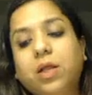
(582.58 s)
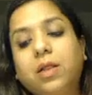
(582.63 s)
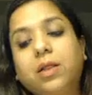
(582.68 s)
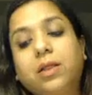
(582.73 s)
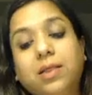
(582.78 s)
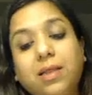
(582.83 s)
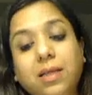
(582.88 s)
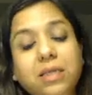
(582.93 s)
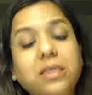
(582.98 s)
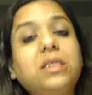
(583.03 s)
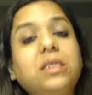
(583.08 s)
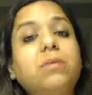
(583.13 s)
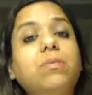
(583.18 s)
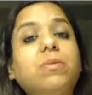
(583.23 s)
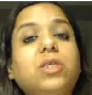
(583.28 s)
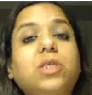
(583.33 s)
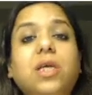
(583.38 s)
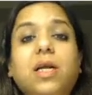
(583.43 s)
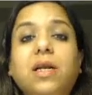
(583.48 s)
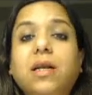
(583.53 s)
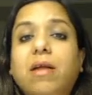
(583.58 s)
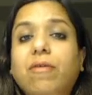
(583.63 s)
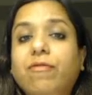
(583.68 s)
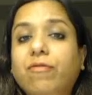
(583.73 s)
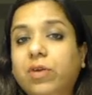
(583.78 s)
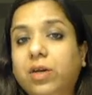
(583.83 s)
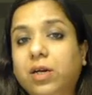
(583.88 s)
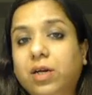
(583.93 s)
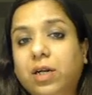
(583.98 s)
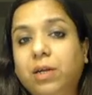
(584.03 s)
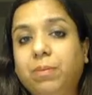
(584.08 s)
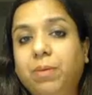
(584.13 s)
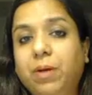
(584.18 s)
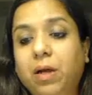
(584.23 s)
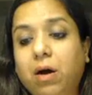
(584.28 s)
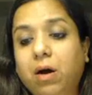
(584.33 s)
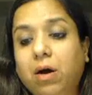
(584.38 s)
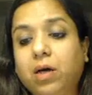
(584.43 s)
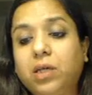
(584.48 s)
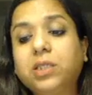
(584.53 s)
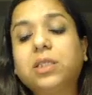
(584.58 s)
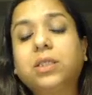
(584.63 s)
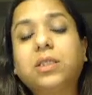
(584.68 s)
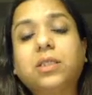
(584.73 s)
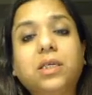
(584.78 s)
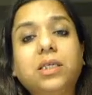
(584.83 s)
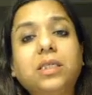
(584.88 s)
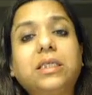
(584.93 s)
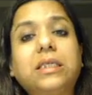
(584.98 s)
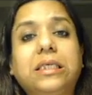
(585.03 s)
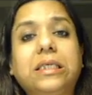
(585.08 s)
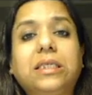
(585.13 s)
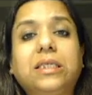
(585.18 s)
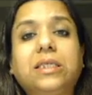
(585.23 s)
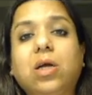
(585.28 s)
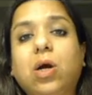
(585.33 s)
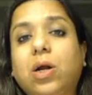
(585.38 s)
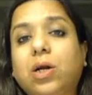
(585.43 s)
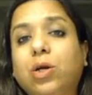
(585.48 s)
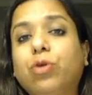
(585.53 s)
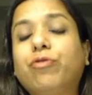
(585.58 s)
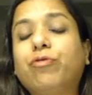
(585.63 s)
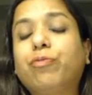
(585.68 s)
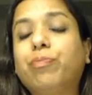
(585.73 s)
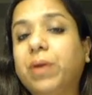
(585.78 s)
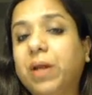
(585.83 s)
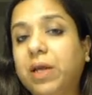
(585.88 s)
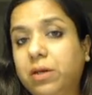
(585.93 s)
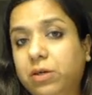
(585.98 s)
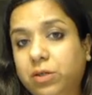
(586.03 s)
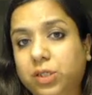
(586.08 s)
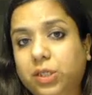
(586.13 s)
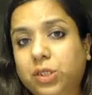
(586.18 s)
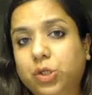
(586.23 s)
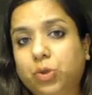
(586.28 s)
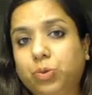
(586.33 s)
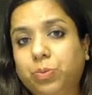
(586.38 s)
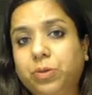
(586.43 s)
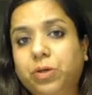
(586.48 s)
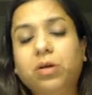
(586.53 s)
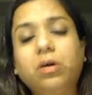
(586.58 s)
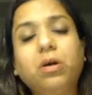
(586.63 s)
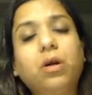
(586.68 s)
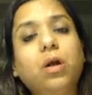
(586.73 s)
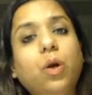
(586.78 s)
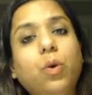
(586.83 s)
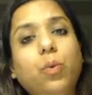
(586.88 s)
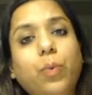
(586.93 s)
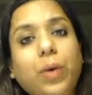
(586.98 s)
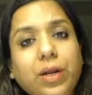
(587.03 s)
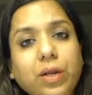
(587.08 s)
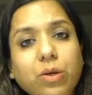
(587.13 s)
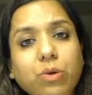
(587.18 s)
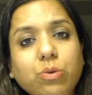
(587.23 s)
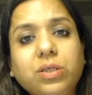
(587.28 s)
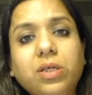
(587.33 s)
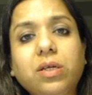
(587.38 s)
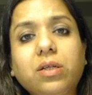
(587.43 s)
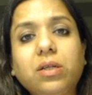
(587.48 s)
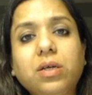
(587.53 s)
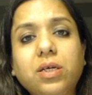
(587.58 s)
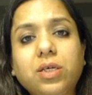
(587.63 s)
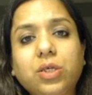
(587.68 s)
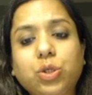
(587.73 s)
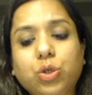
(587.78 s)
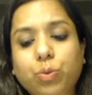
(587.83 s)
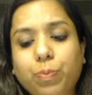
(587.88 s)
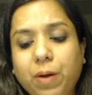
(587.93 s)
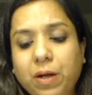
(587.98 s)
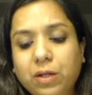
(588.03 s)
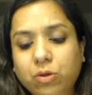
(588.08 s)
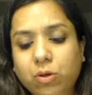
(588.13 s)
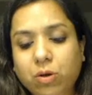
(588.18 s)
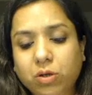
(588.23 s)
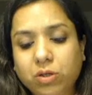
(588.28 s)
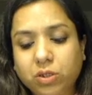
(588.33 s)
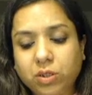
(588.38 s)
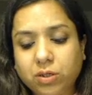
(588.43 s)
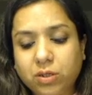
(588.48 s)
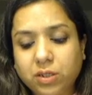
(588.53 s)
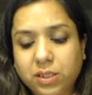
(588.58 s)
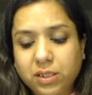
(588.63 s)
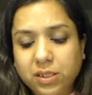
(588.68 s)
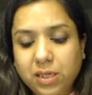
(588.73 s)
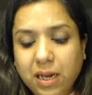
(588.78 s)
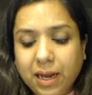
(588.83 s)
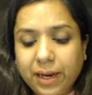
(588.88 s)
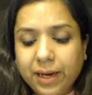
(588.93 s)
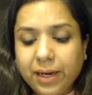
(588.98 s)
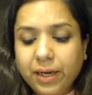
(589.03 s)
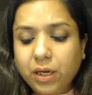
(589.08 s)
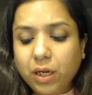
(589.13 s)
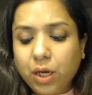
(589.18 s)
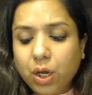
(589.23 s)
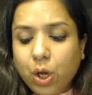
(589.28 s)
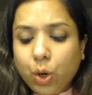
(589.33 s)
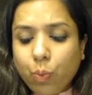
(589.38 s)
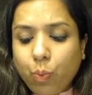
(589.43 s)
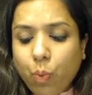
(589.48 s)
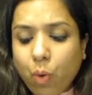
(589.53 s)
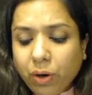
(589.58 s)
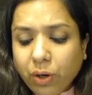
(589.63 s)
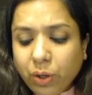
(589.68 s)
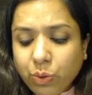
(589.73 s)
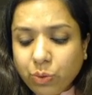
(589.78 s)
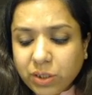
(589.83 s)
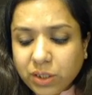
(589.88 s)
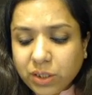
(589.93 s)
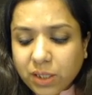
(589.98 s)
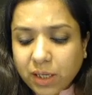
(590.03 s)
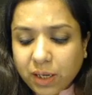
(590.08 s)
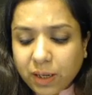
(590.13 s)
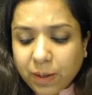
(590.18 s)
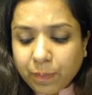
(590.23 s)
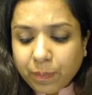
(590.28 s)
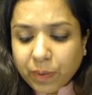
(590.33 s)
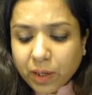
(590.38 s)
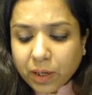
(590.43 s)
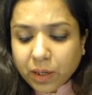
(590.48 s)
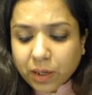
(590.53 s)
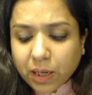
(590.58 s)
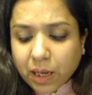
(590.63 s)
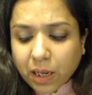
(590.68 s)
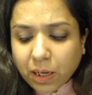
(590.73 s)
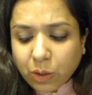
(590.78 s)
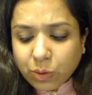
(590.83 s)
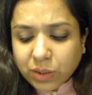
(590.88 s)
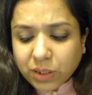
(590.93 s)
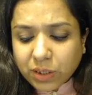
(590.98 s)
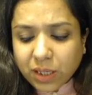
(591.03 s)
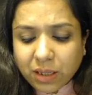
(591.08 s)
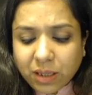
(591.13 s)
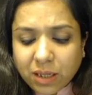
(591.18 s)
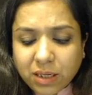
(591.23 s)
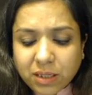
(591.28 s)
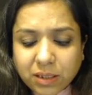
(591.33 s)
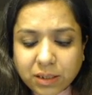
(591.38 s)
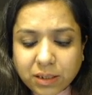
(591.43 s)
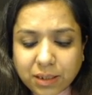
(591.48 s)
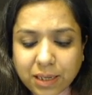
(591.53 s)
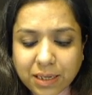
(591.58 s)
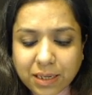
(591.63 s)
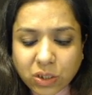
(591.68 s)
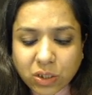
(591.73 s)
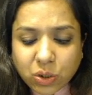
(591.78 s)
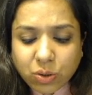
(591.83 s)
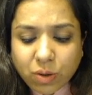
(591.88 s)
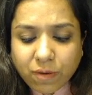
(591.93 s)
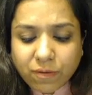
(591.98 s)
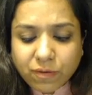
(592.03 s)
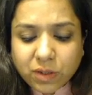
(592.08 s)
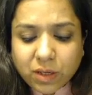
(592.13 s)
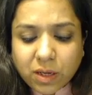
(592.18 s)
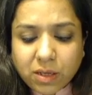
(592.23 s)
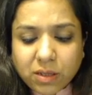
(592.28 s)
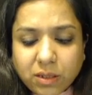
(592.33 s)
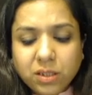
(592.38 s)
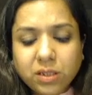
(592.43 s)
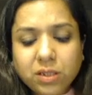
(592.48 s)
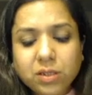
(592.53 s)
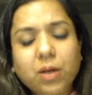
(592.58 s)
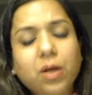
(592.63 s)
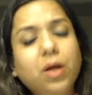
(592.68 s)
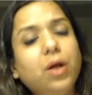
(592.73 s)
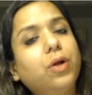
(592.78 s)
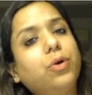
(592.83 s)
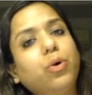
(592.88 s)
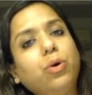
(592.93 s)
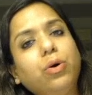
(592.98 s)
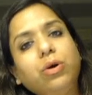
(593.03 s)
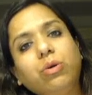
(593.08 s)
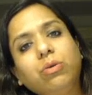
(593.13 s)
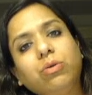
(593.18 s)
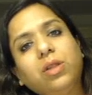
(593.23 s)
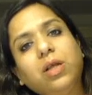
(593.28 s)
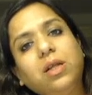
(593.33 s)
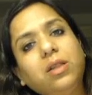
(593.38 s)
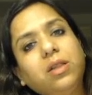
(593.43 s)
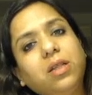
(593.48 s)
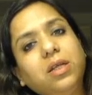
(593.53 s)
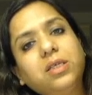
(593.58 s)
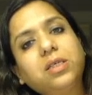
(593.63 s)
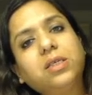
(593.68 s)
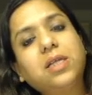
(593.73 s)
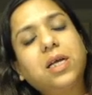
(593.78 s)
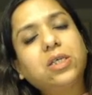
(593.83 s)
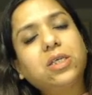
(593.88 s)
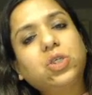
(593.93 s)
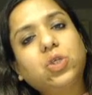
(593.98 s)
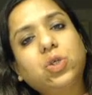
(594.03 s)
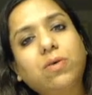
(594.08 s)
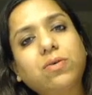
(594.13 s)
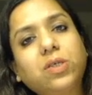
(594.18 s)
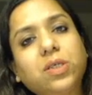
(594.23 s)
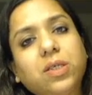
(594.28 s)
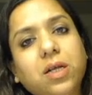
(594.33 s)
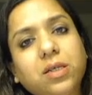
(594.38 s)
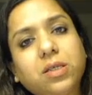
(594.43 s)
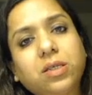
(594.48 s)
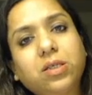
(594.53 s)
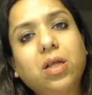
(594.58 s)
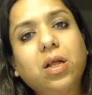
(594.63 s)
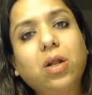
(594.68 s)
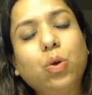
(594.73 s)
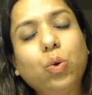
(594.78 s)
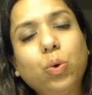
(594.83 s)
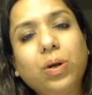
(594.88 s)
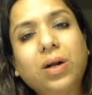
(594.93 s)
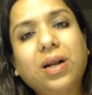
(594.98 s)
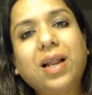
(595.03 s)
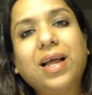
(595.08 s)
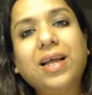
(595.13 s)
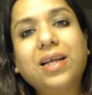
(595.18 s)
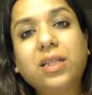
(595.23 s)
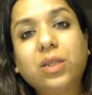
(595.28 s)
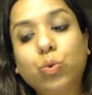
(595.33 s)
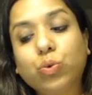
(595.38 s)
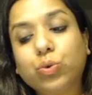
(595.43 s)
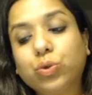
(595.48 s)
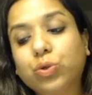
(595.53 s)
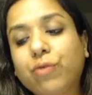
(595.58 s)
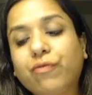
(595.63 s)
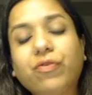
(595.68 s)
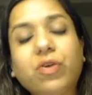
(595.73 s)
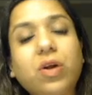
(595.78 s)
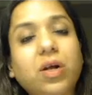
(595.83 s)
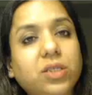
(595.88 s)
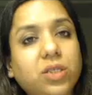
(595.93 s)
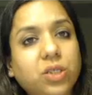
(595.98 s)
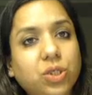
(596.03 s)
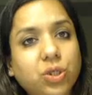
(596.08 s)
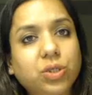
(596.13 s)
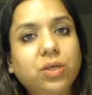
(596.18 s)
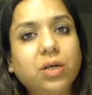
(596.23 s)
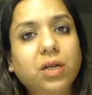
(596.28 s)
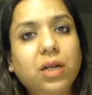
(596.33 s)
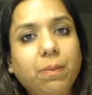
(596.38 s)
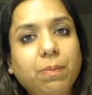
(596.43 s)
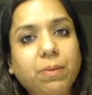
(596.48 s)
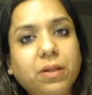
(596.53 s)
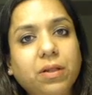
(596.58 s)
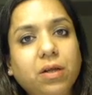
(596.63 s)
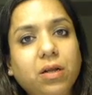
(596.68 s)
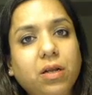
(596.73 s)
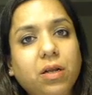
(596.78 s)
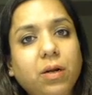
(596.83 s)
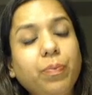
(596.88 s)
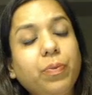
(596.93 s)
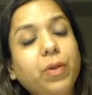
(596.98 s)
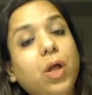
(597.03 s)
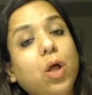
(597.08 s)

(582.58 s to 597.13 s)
This image can definitely be asked. This is that of Brenner's tumor. When you see the histopathological slide, what you see, can you see these nests of cells? Don't you think these nests of cells, they look like those of transitional epithelium